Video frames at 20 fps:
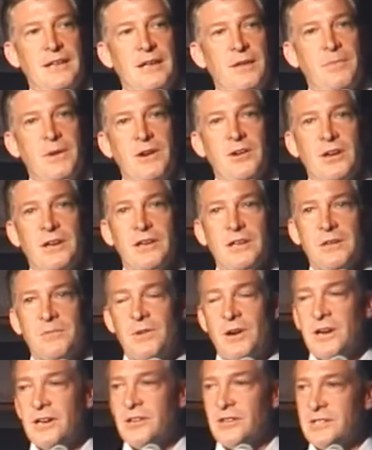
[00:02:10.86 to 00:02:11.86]
American
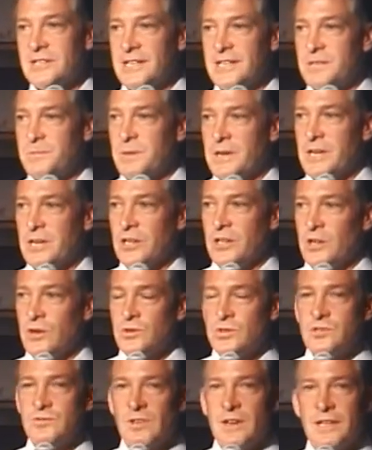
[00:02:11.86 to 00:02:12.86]
democracy has been a
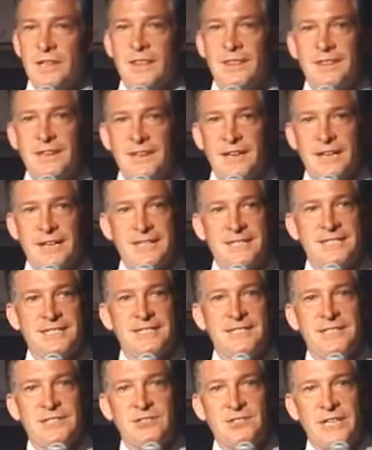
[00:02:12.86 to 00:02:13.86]
close run thing, a
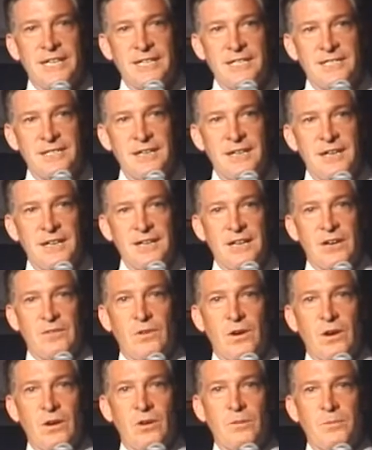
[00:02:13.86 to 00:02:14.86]
series
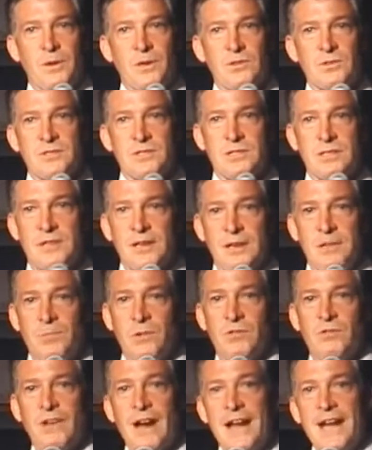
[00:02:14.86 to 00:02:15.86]
of almost
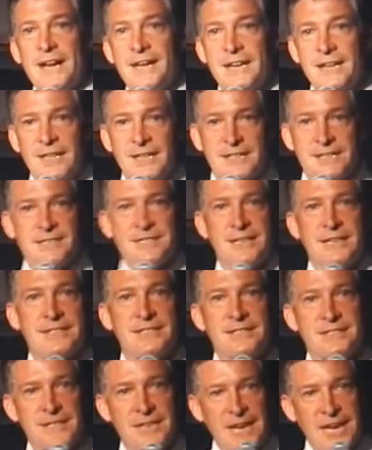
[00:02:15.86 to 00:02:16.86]
miraculous
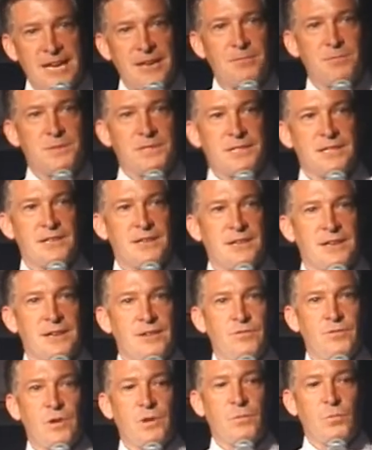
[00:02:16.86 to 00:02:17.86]
escapes
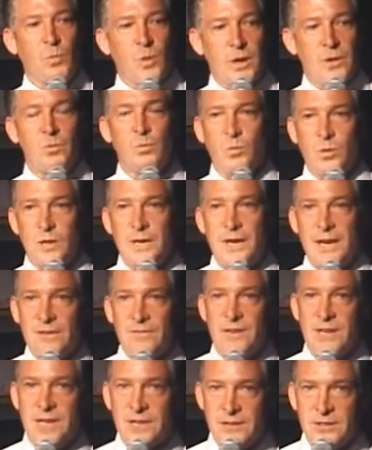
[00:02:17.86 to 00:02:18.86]
from what would
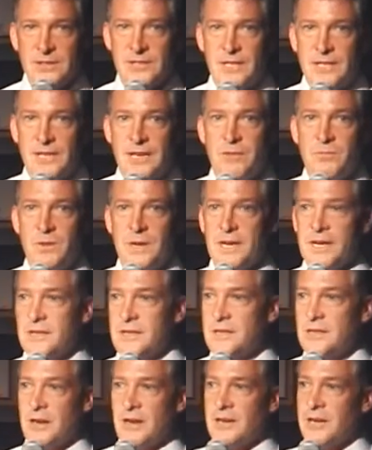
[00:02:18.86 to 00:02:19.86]
have killed it. And we
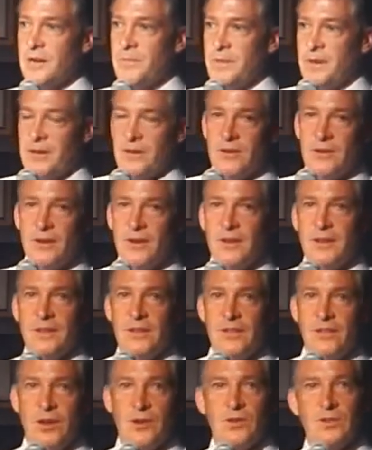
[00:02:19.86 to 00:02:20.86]
can talk about
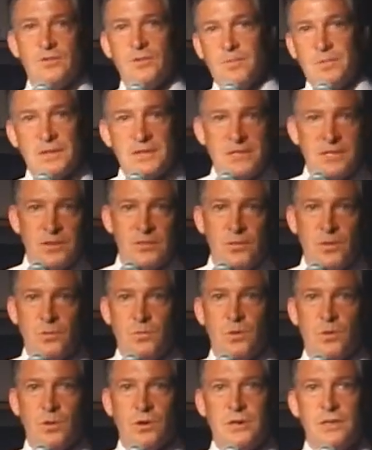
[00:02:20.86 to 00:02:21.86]
those from the Civil
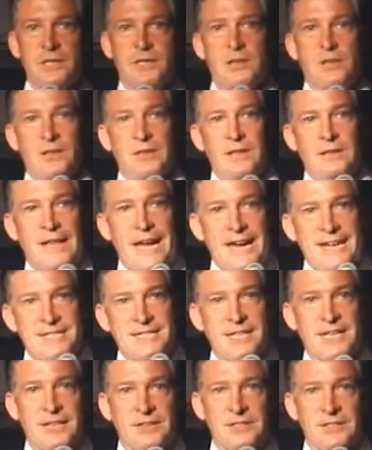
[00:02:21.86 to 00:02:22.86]
War to the
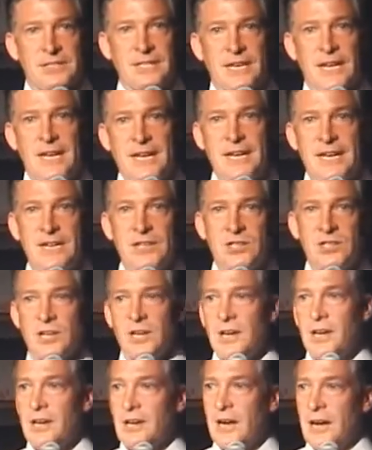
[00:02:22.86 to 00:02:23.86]
last Gilded Age
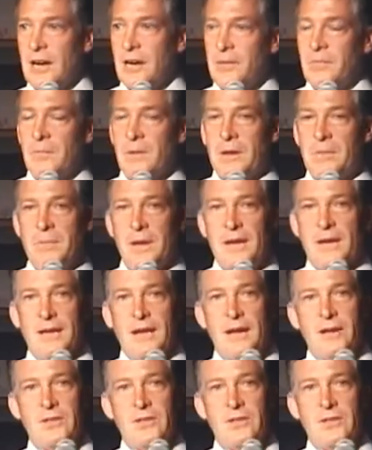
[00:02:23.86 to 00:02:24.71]
and many